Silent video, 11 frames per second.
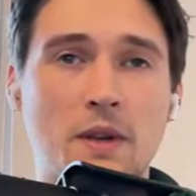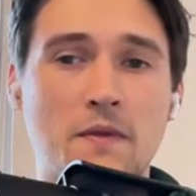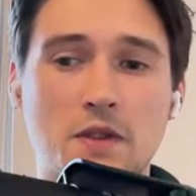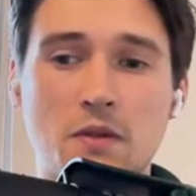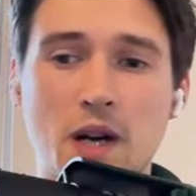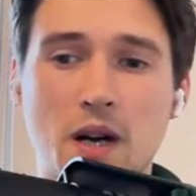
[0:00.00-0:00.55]
If
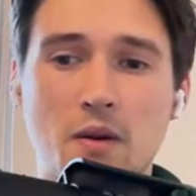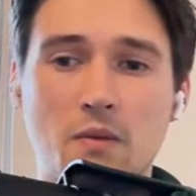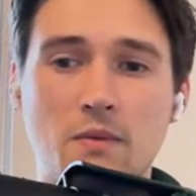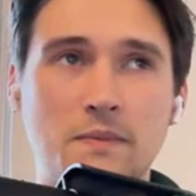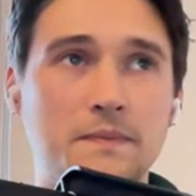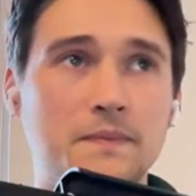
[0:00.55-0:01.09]
so, how?
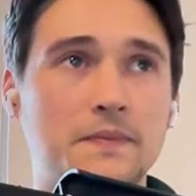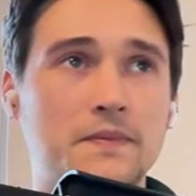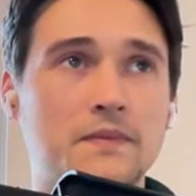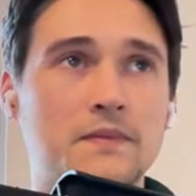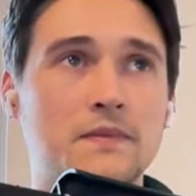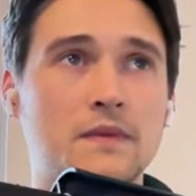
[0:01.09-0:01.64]

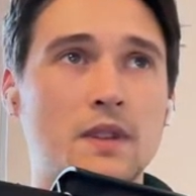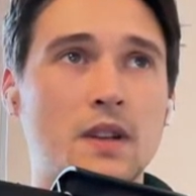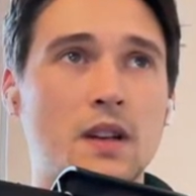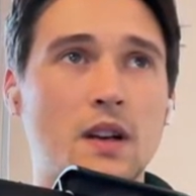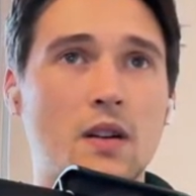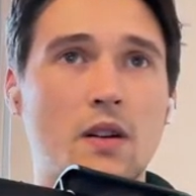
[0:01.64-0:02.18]

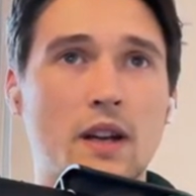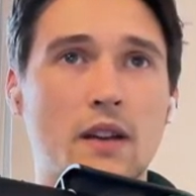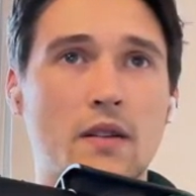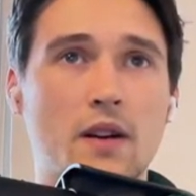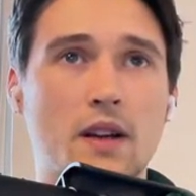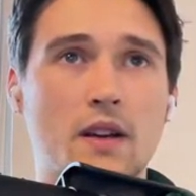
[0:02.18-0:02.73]
Okay,
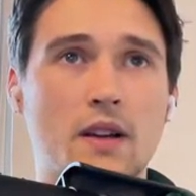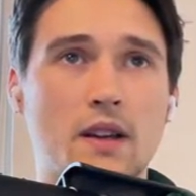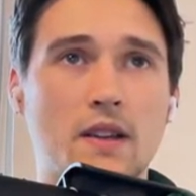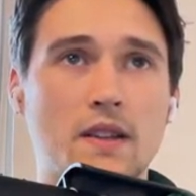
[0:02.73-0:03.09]
okay, okay.